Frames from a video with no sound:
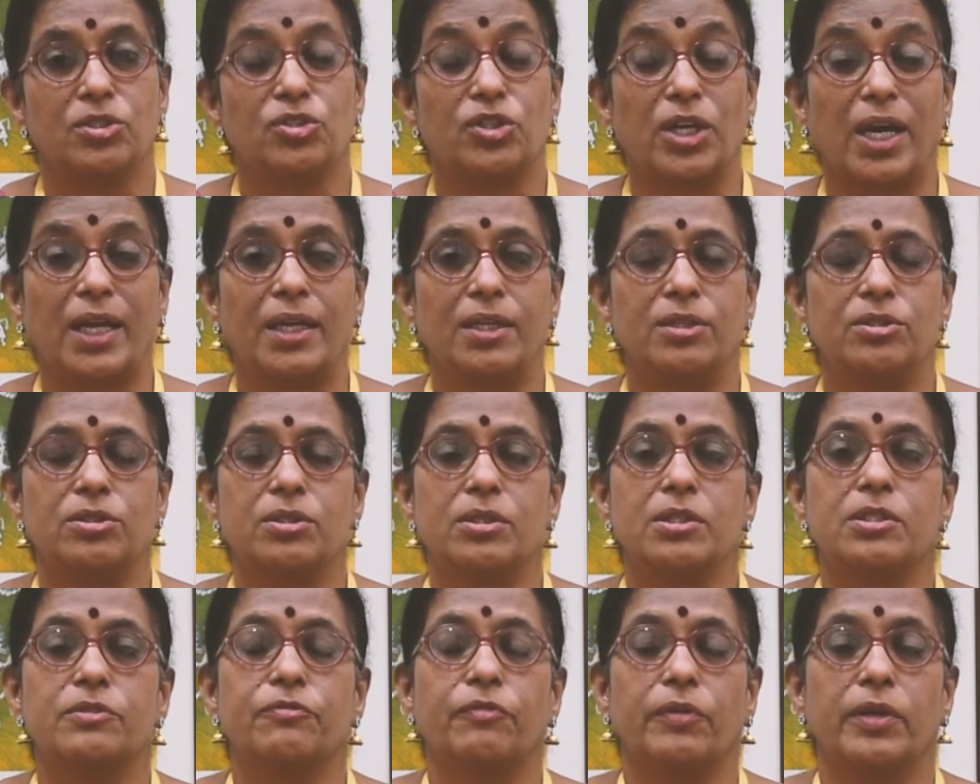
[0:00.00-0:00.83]

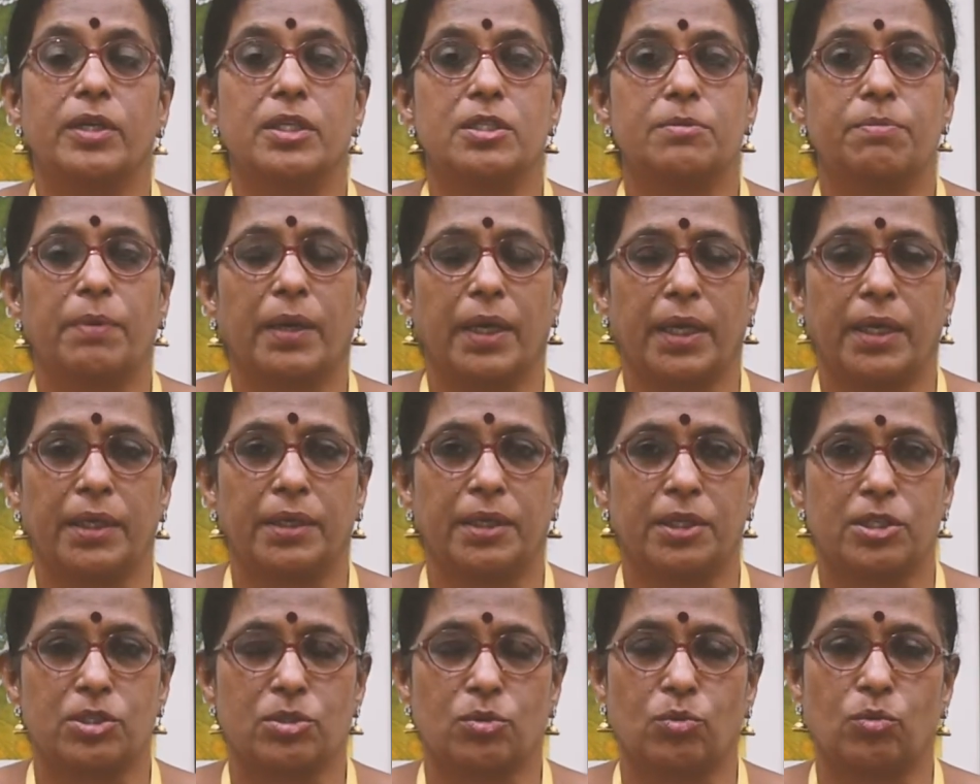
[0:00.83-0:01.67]
challenges faced by
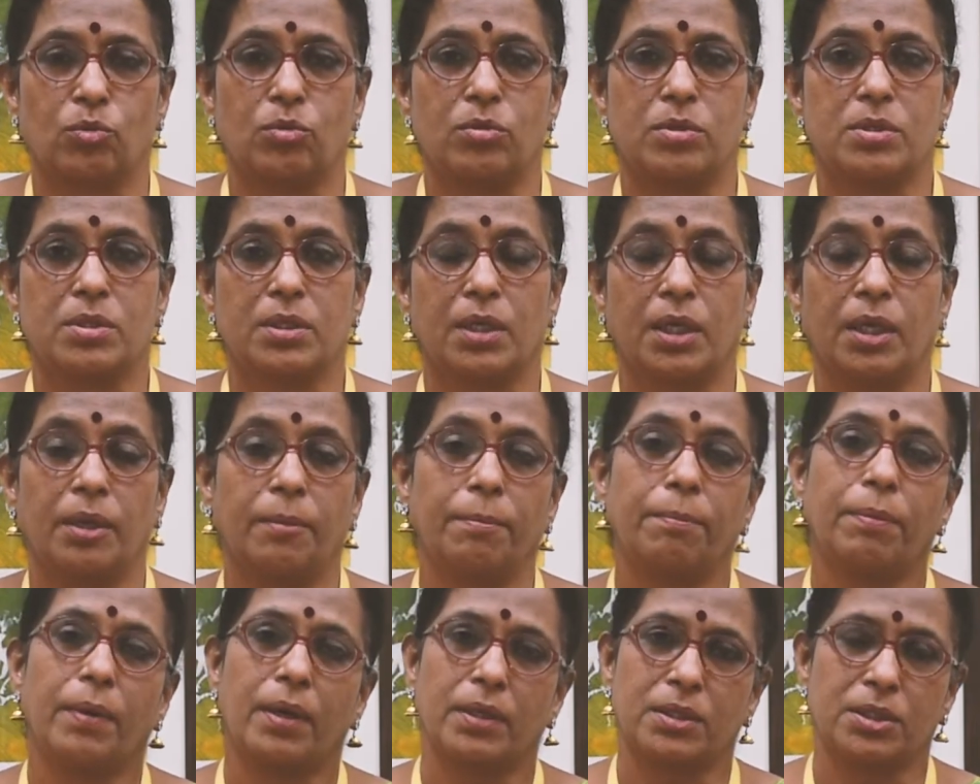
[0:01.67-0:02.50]
aided schools in
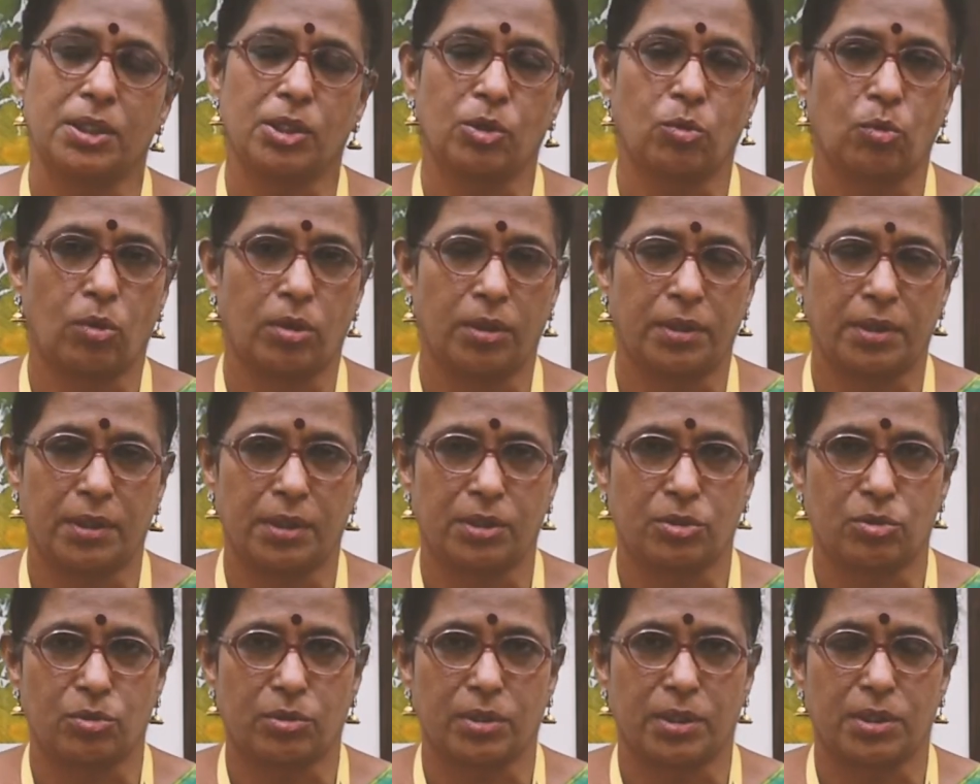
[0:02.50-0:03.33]
imparting quality
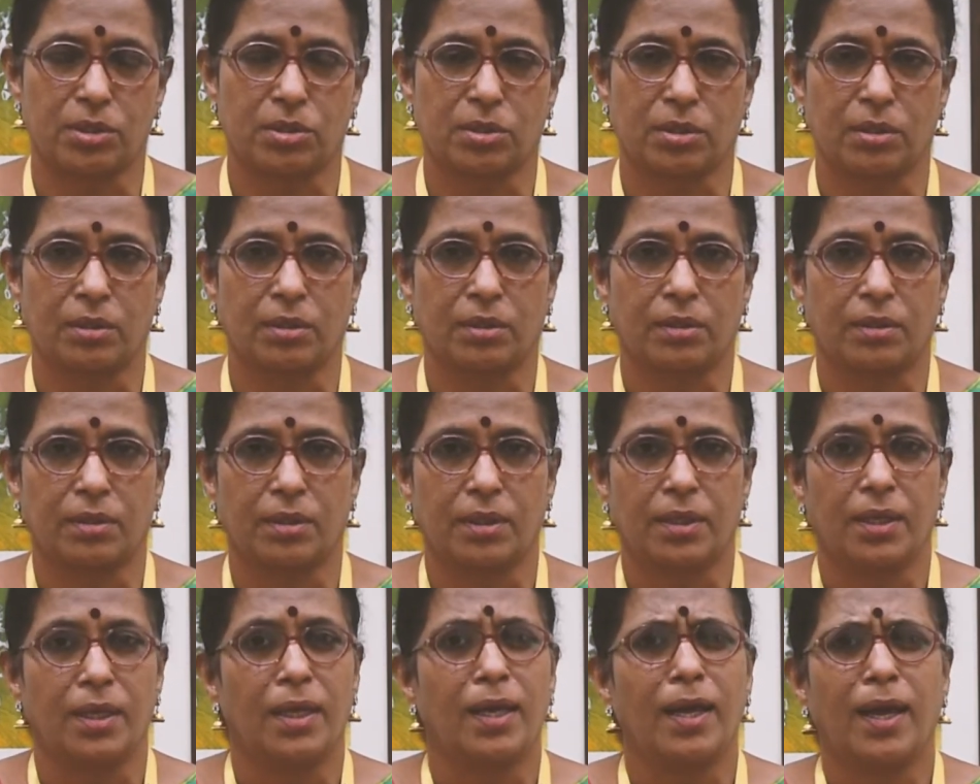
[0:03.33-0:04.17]
education,
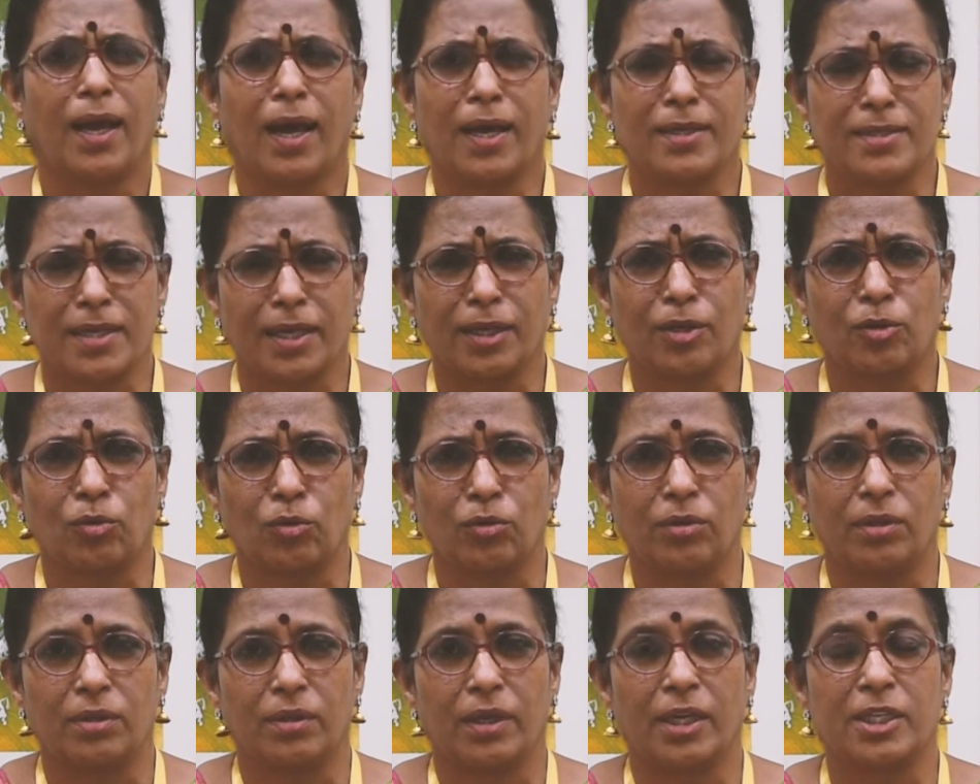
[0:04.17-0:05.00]
as I
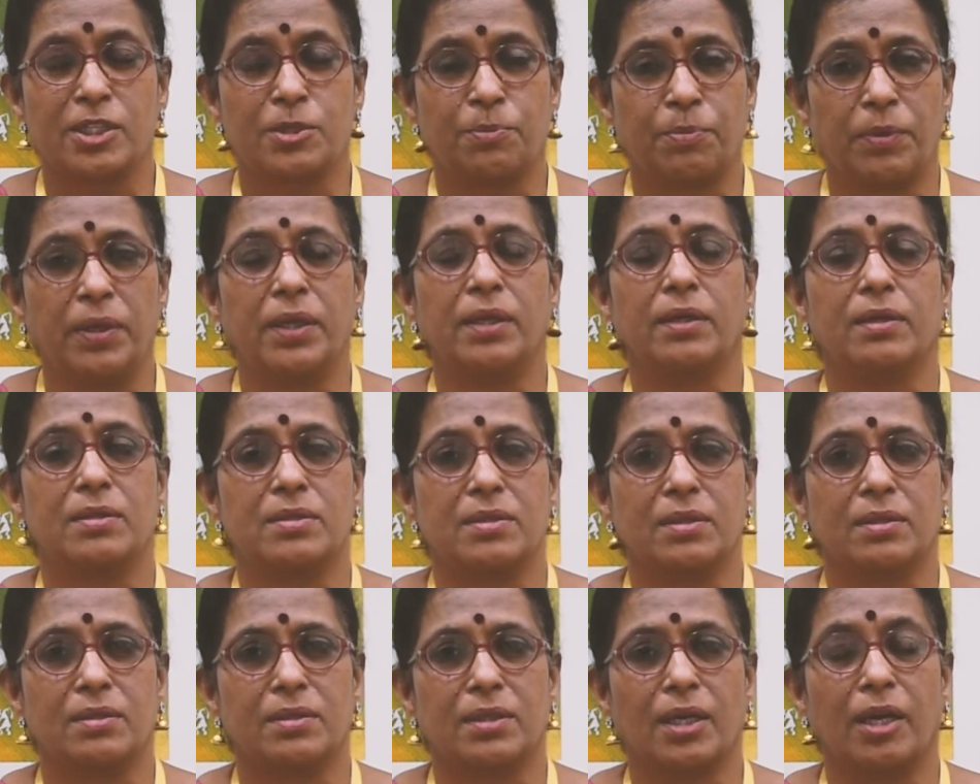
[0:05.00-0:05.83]
could experience
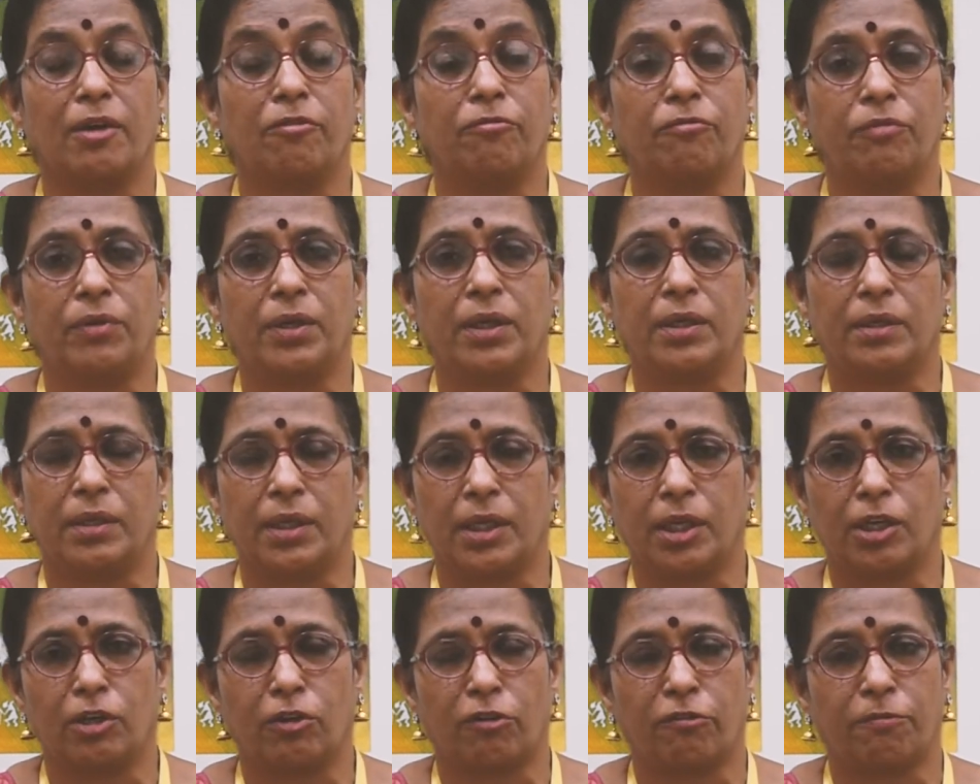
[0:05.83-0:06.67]
it every
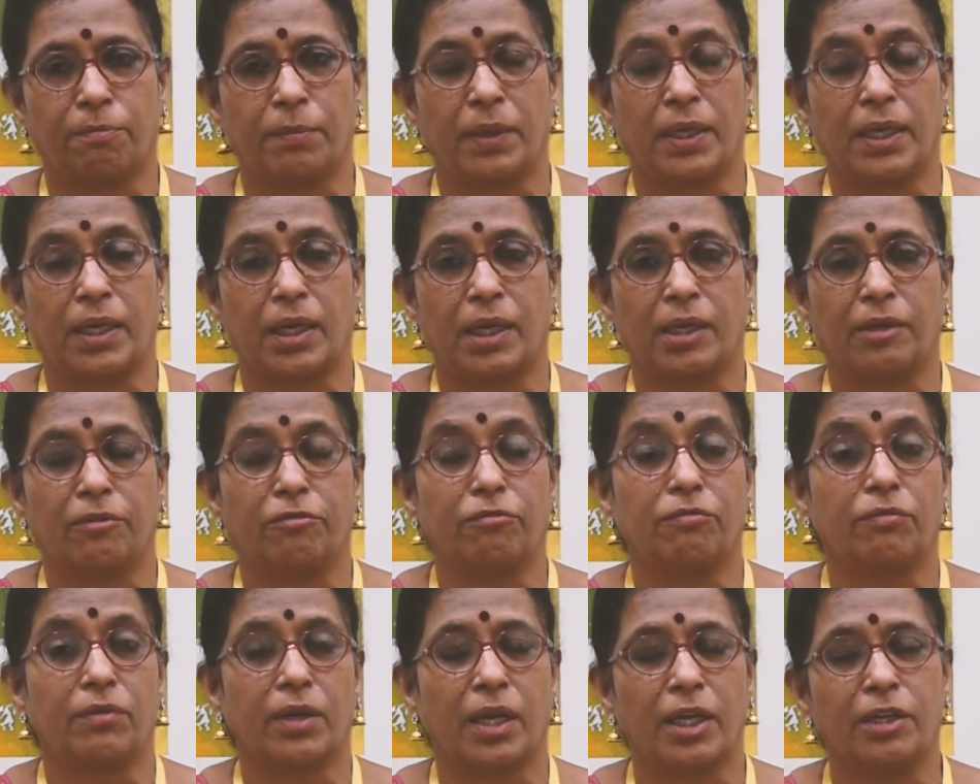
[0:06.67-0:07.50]
day of my
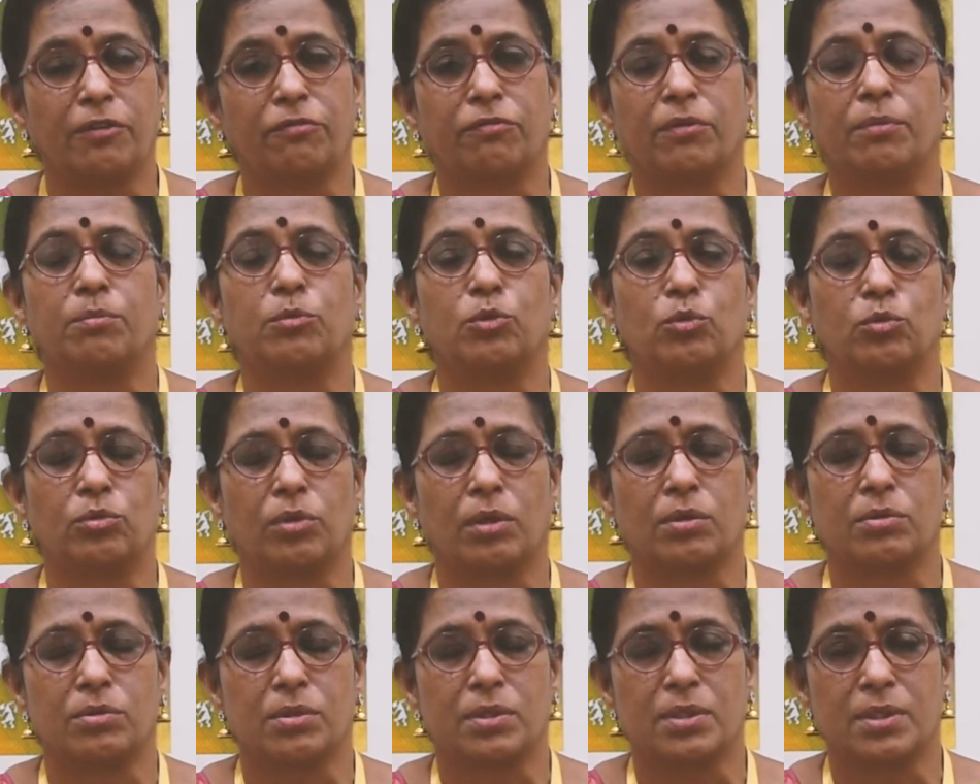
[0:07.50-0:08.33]
life right from
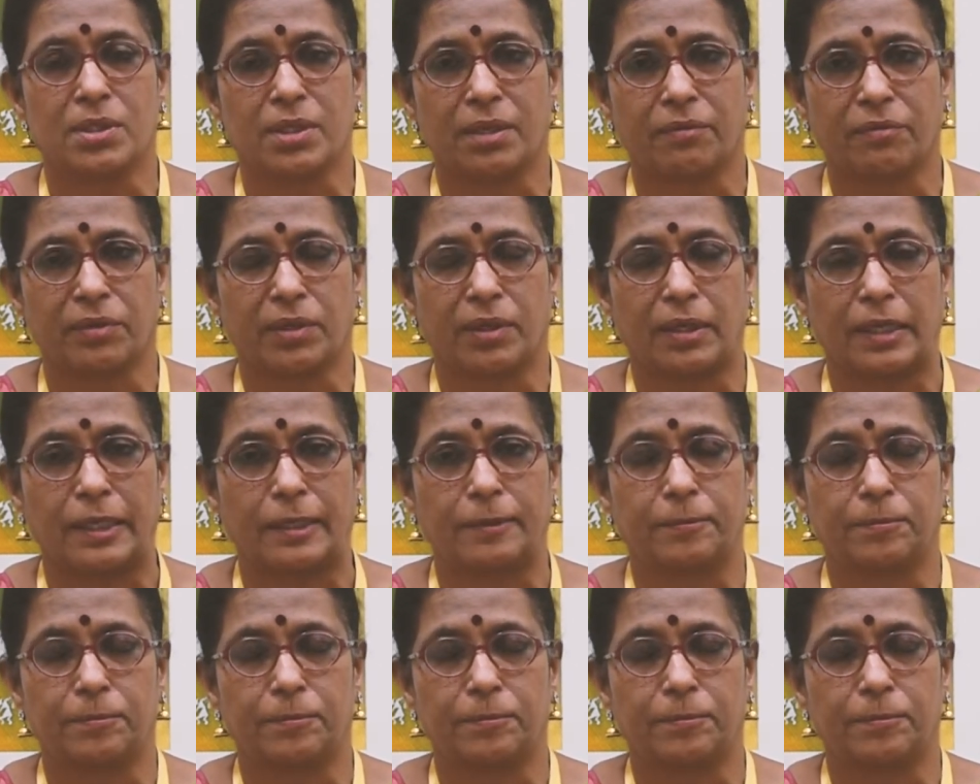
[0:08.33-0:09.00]
2007.